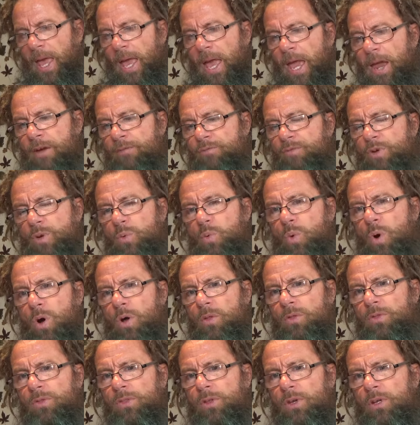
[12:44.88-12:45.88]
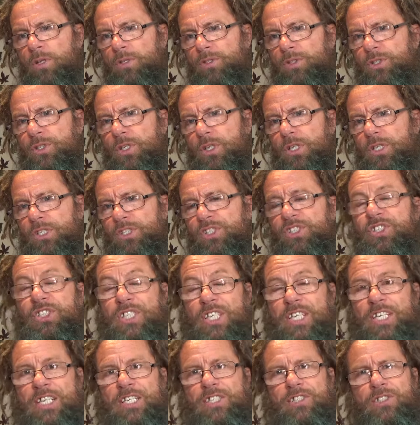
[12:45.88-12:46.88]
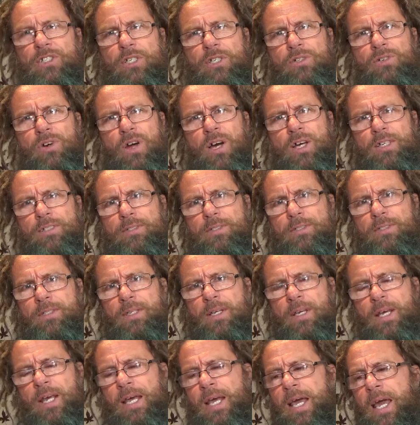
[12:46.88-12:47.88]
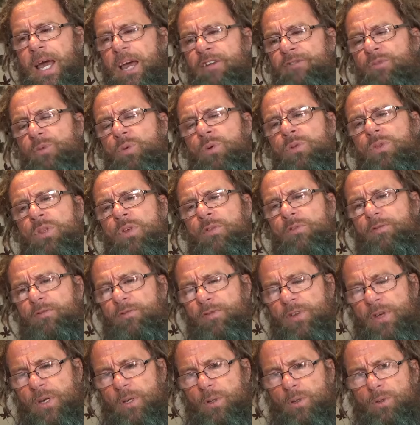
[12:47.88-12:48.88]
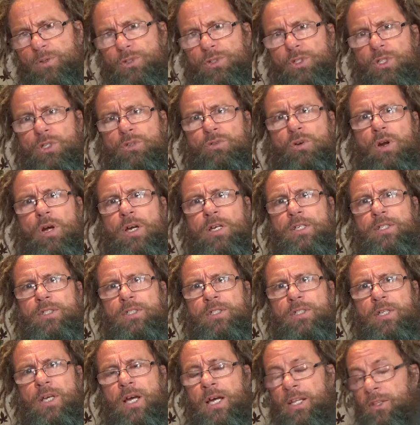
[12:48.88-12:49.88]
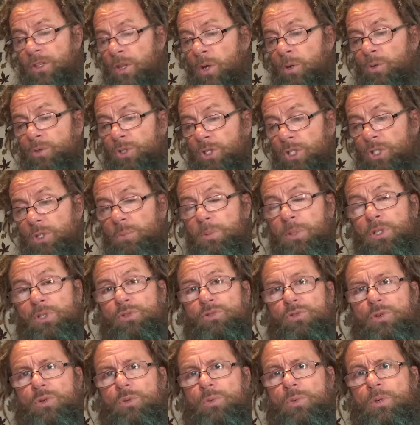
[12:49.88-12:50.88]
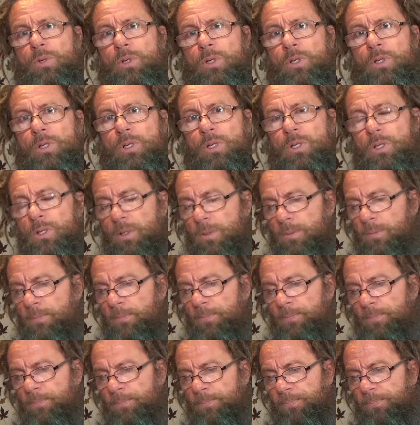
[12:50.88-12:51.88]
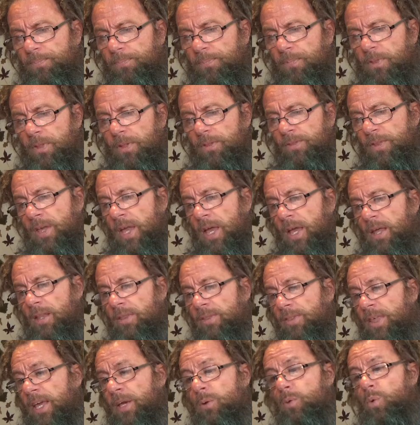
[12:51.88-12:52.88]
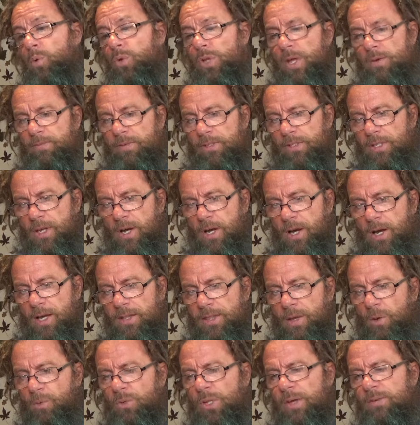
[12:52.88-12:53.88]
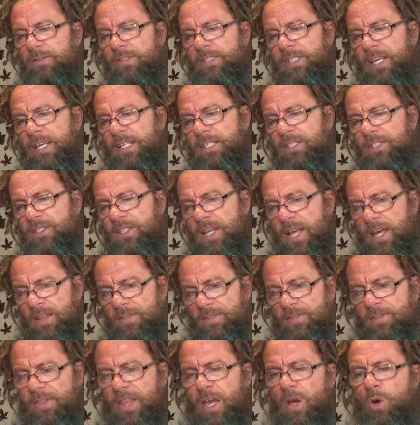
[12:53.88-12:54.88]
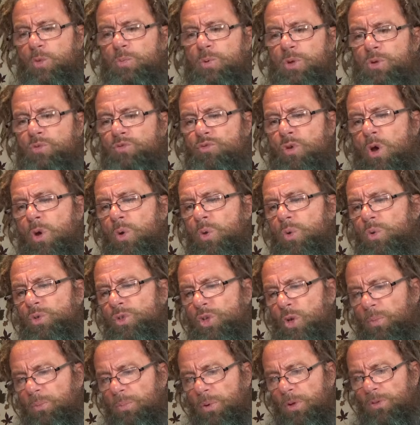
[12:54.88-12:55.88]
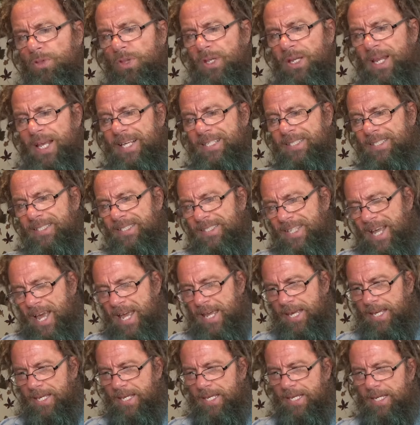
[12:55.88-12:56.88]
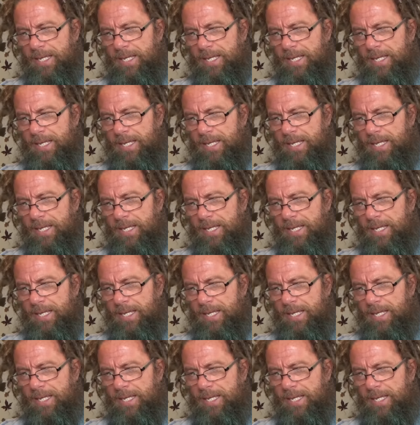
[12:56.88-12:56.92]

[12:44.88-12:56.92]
every one that sees the Christ, every one that feels the Christ and knows it to be true, then they will never die, they will never taste death, and they will be rose up at the last day.